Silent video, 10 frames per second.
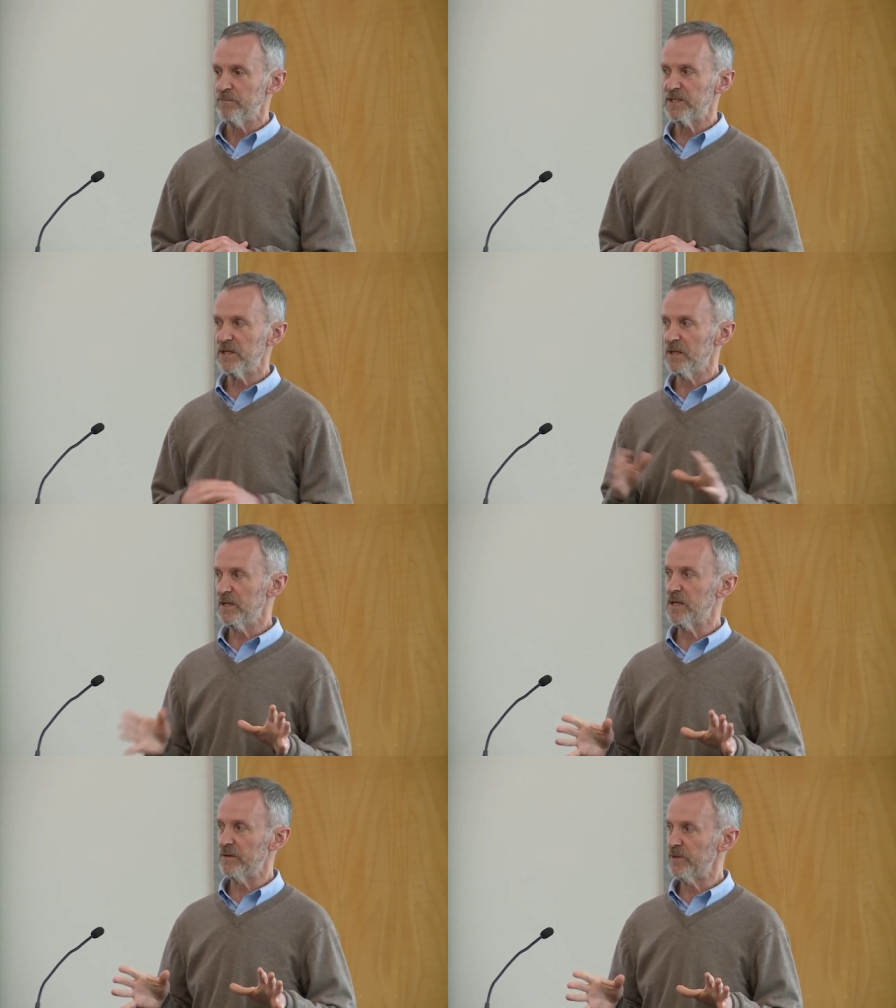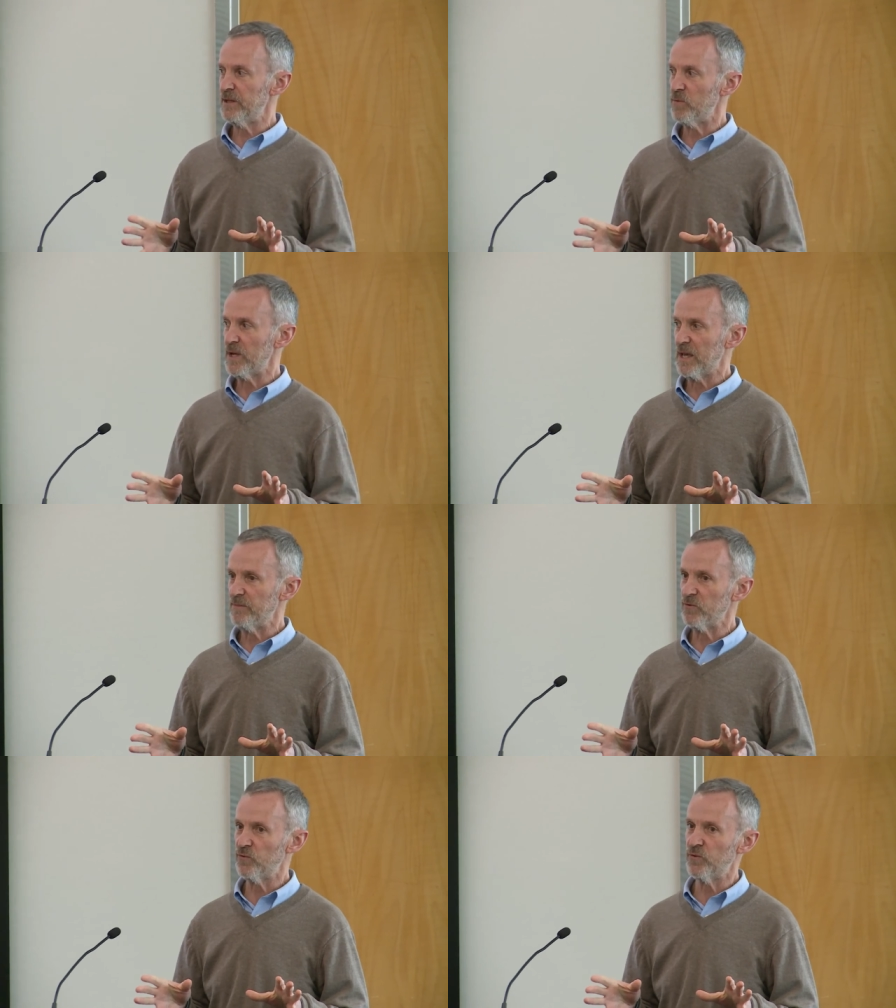particularly given that we're
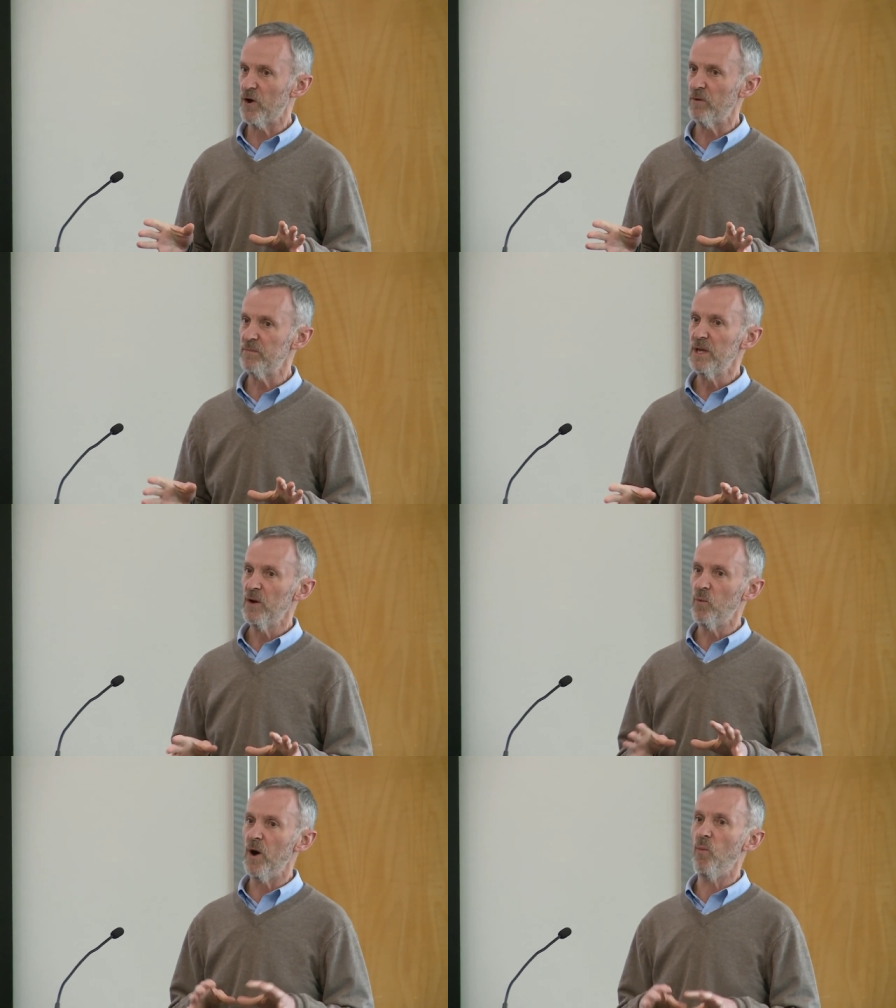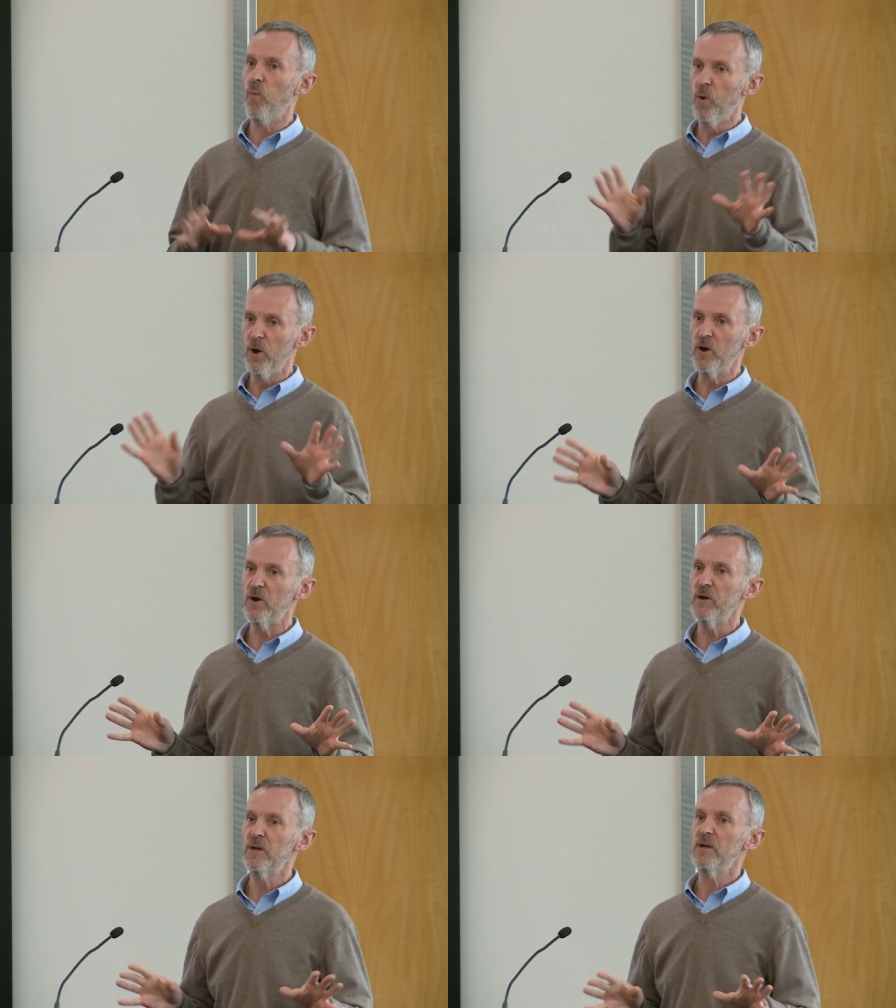coming from what
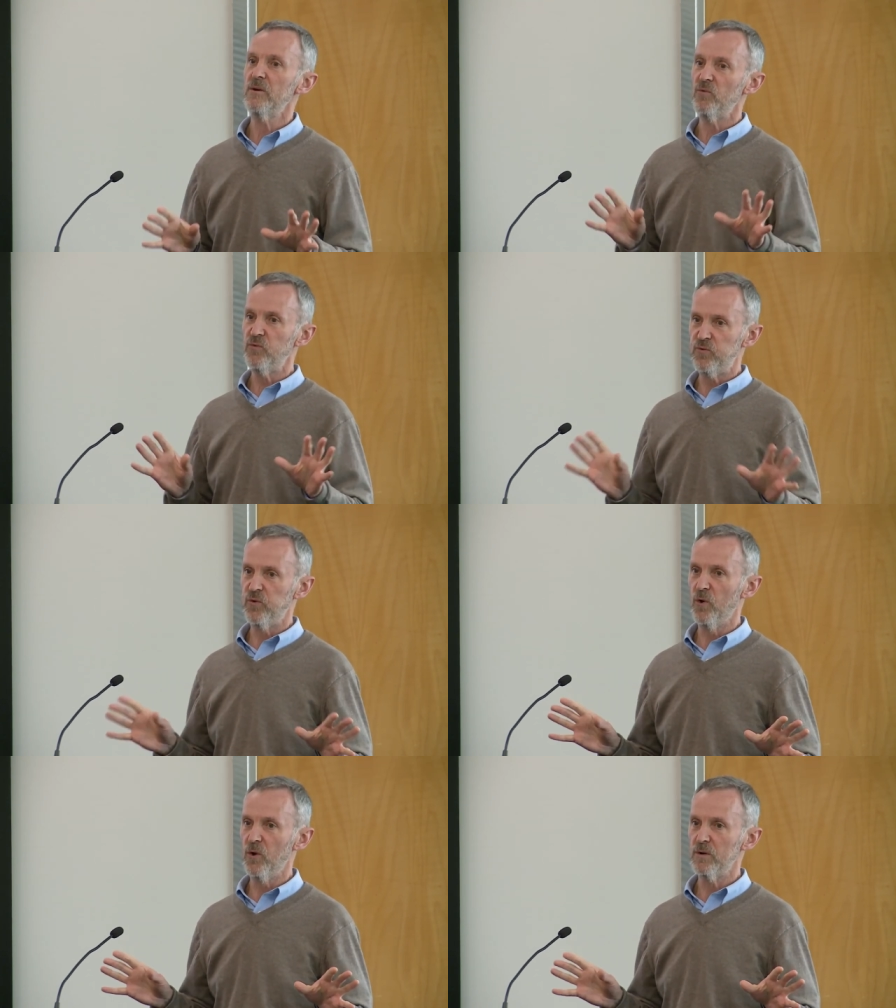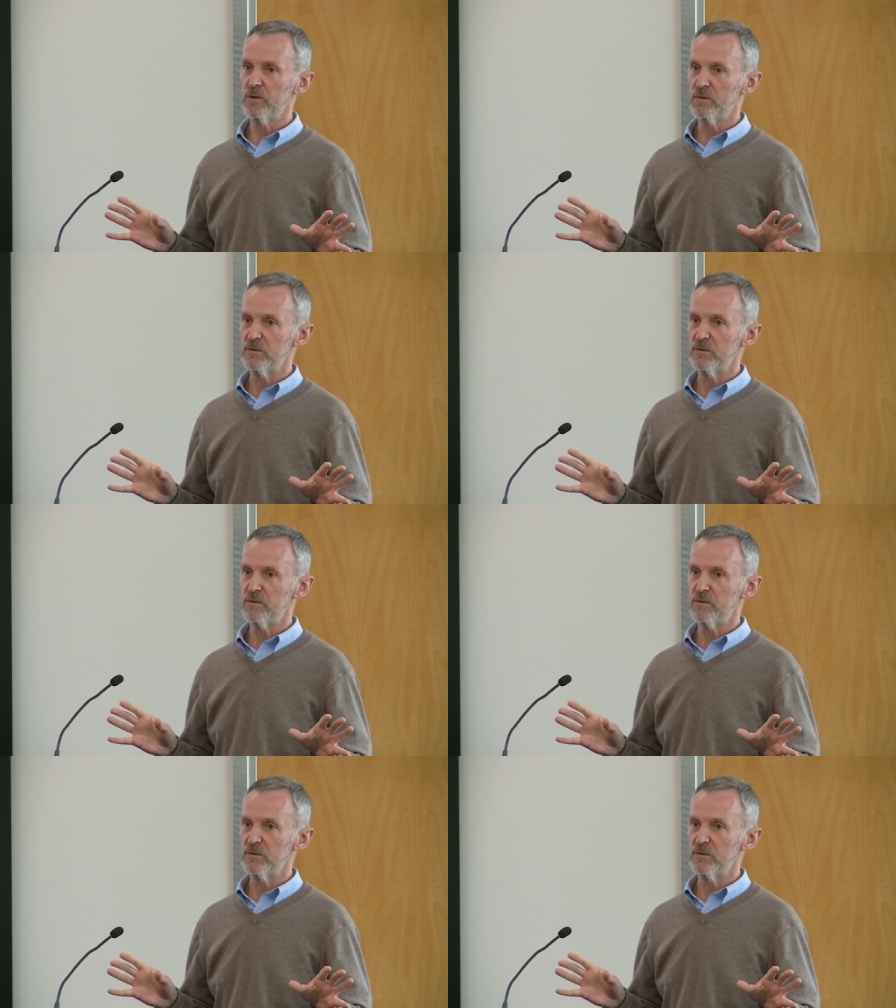were four